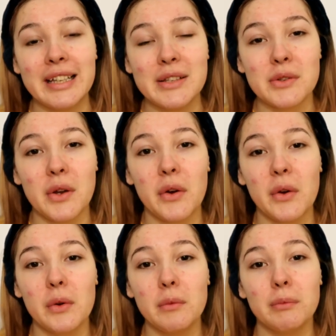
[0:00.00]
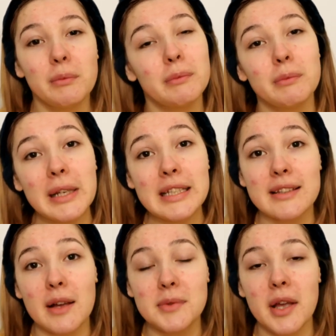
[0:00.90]
So please
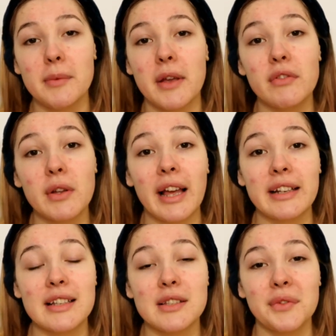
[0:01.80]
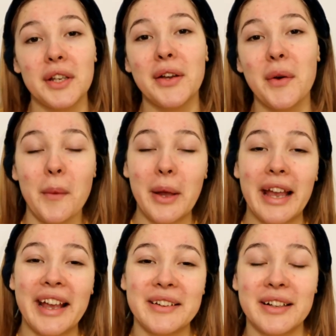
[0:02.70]
thumbs up if you like this video,
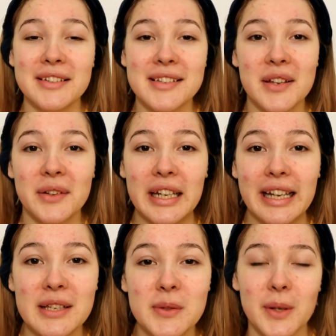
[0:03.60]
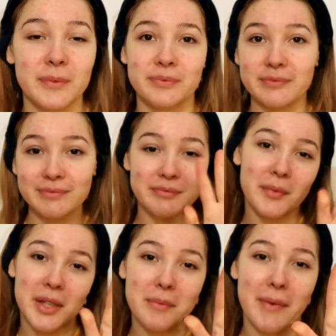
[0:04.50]
and I'll see you in the next one.
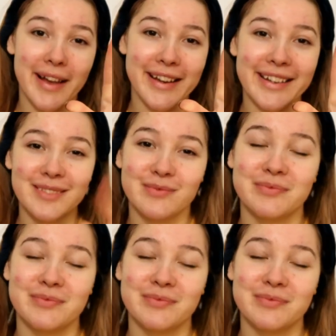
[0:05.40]
Bye.